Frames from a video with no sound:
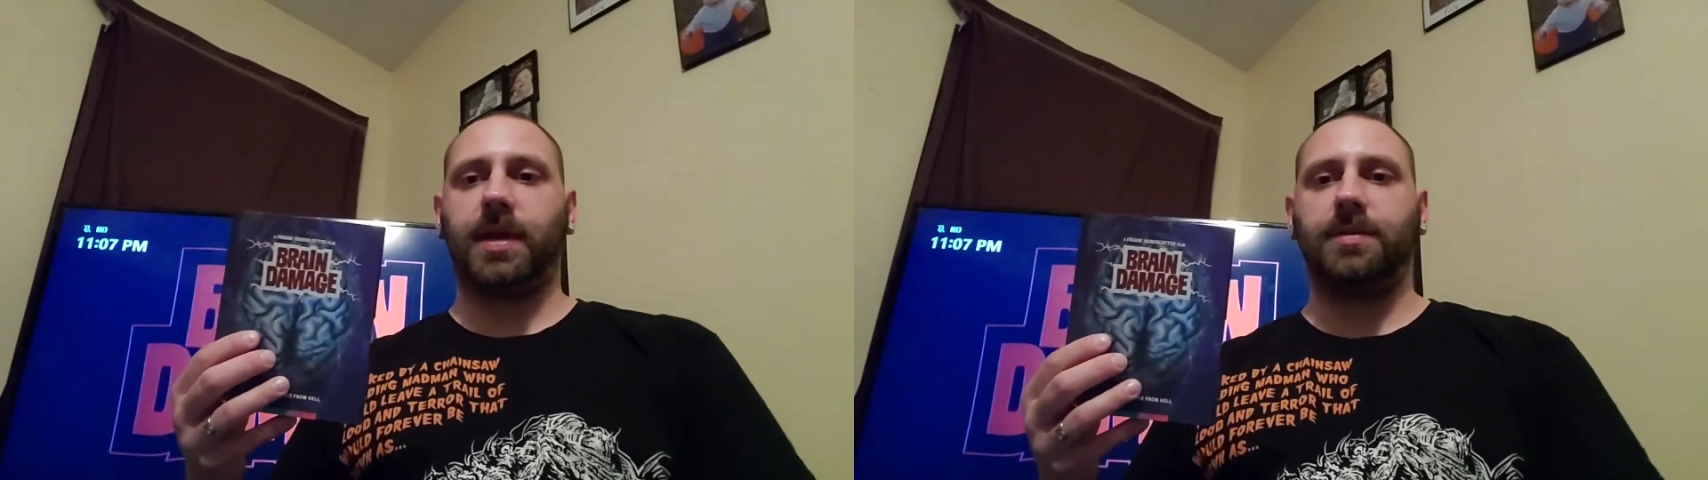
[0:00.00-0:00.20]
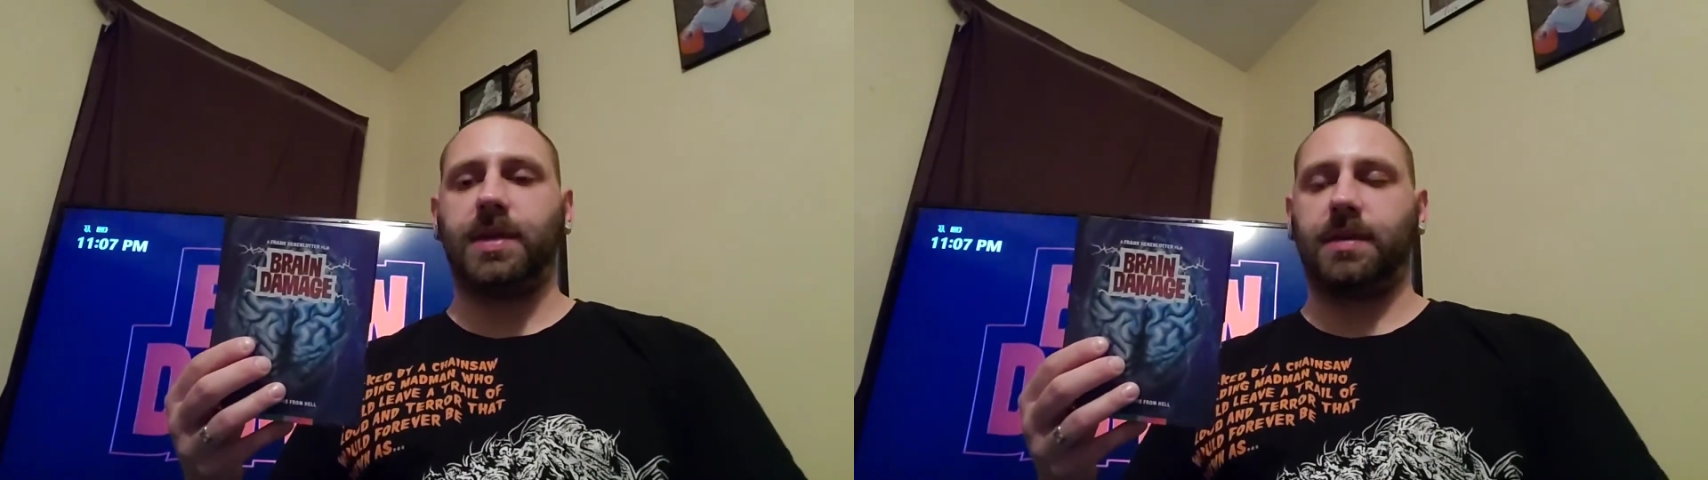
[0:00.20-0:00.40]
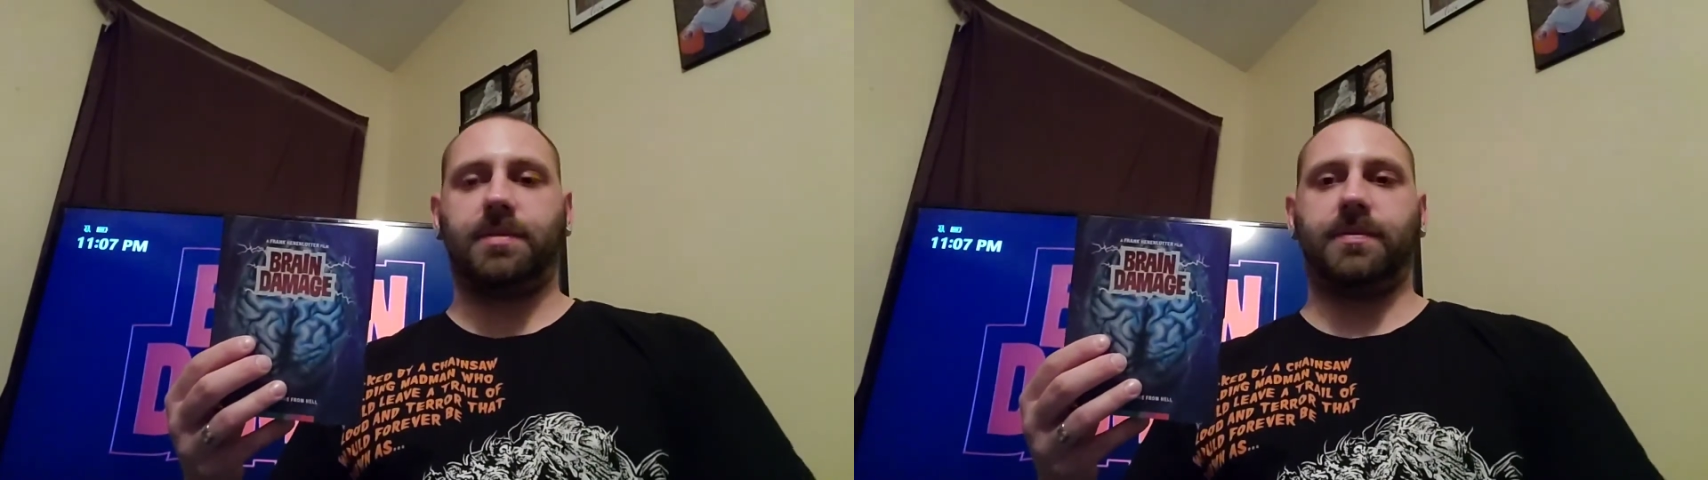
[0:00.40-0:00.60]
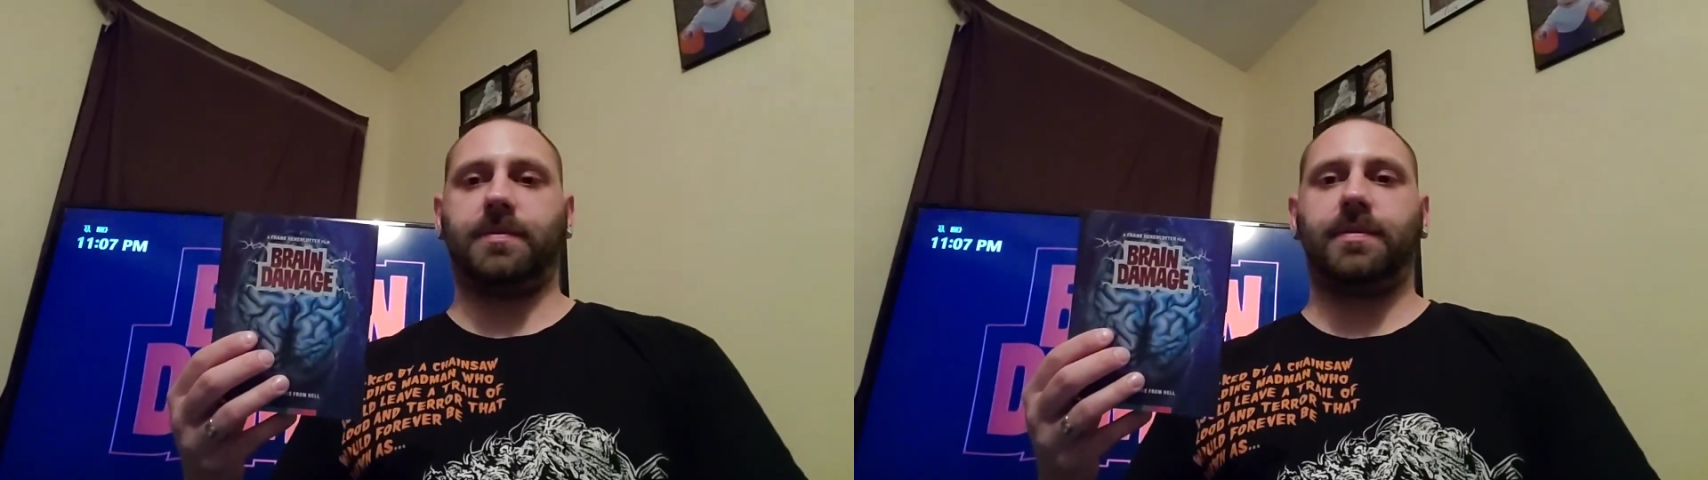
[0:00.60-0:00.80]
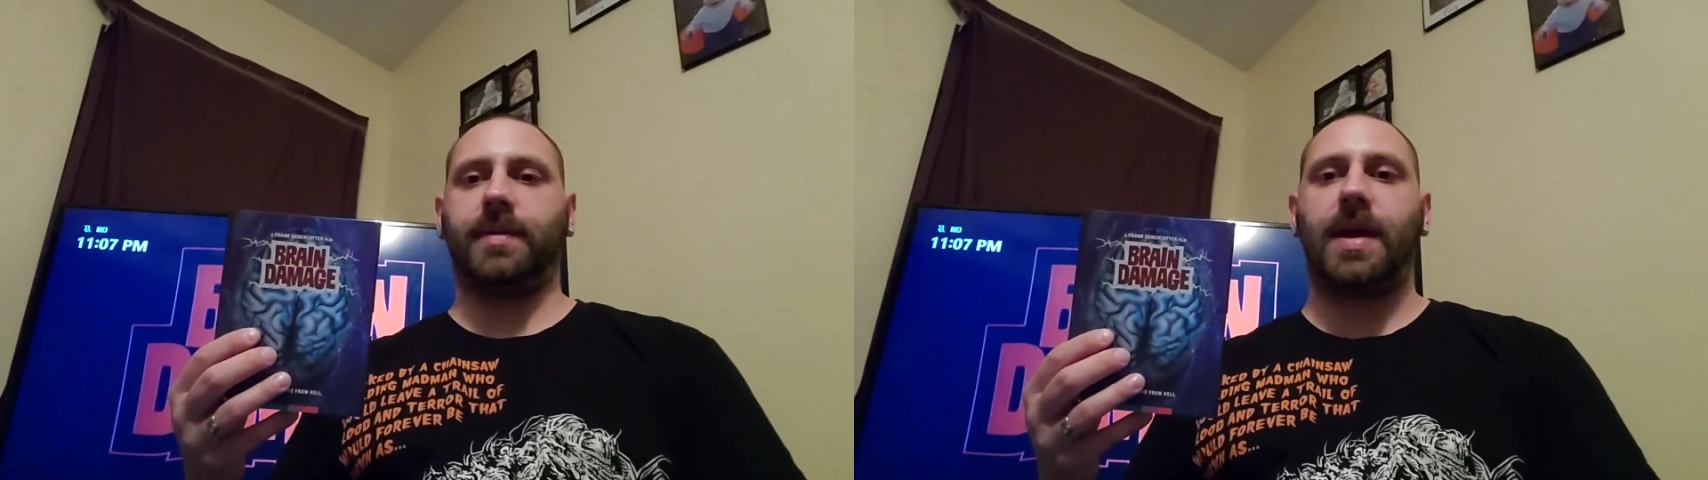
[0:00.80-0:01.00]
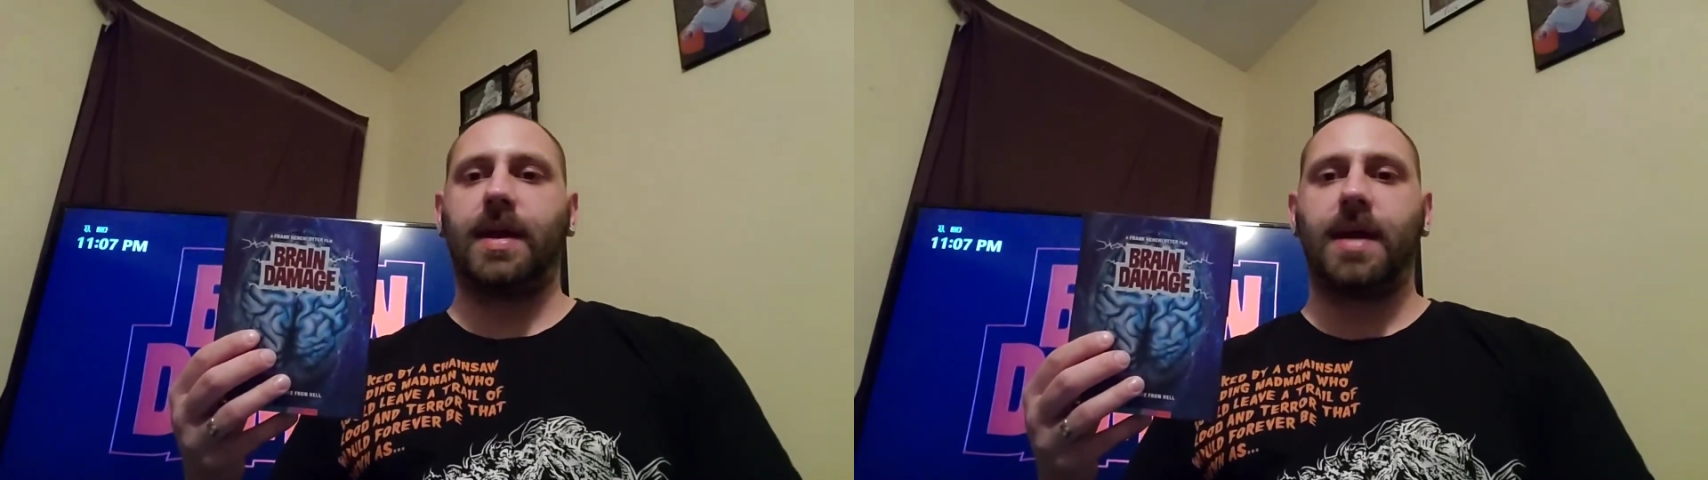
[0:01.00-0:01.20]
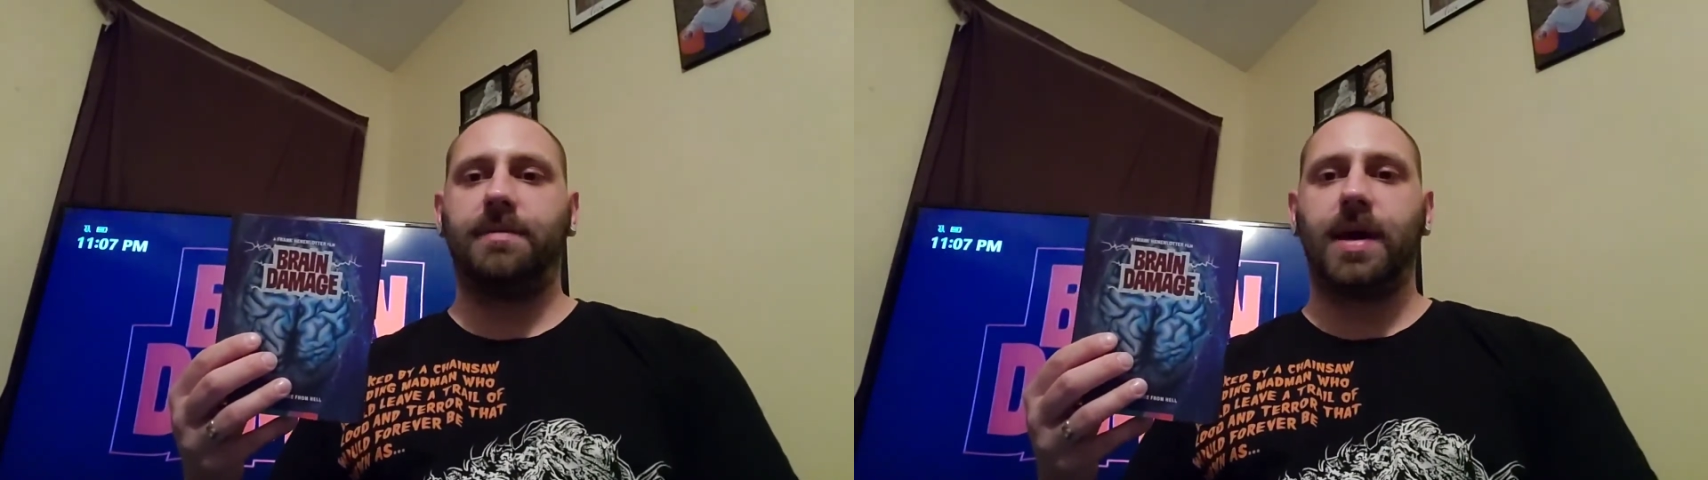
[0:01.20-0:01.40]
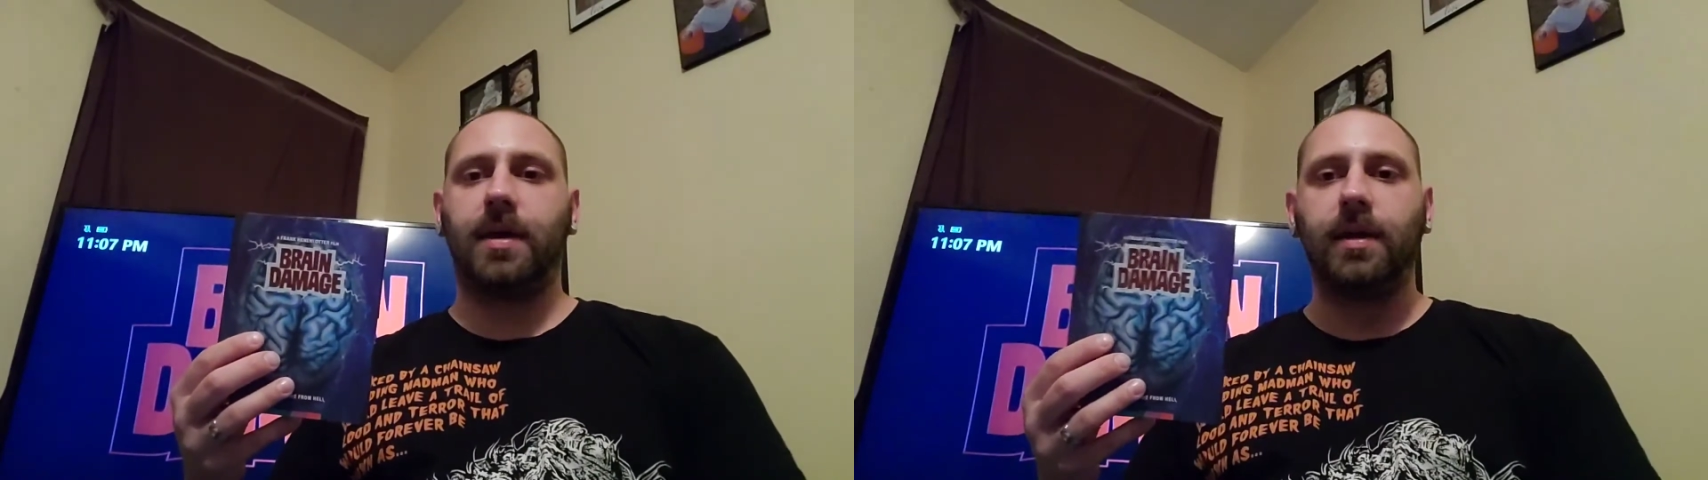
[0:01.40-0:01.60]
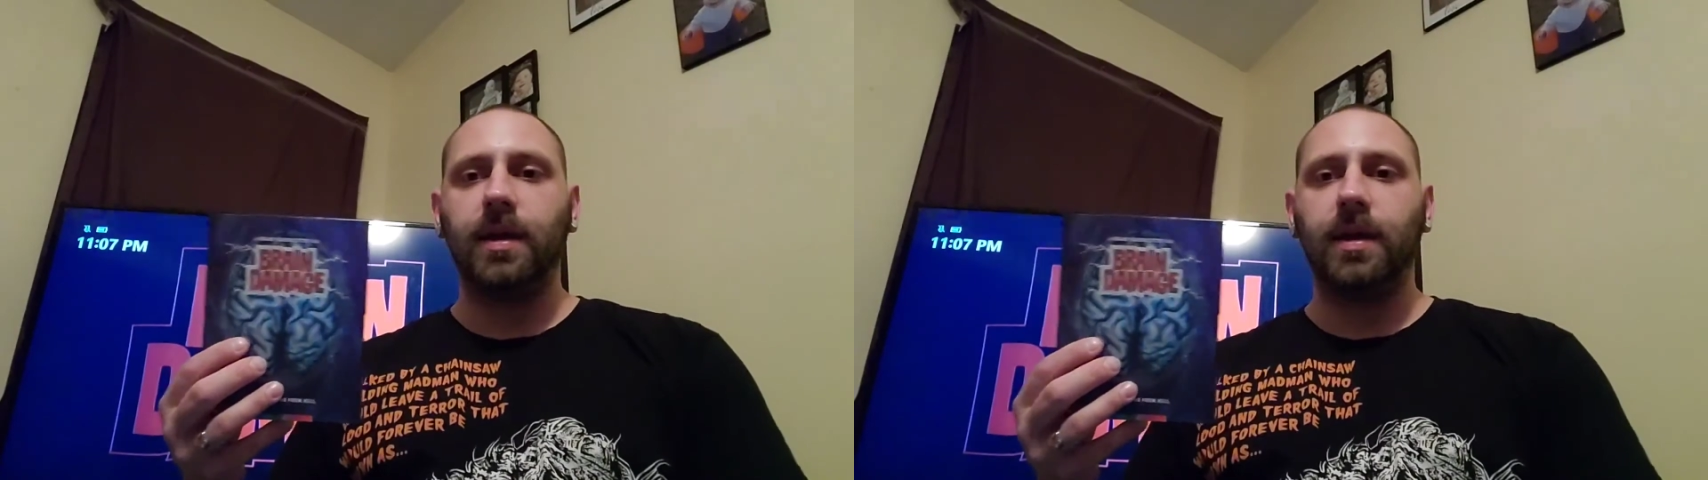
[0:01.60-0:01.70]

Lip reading: I was like, gotta get that.